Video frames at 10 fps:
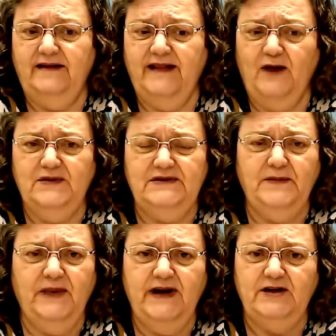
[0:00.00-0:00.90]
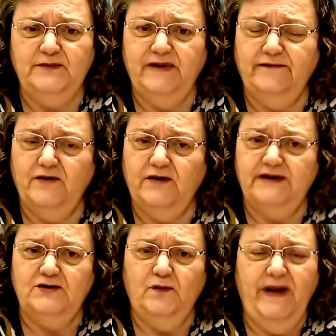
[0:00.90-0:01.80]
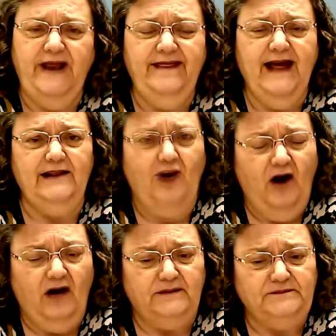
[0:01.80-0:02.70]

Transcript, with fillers: That was the punishment for disobeying that law.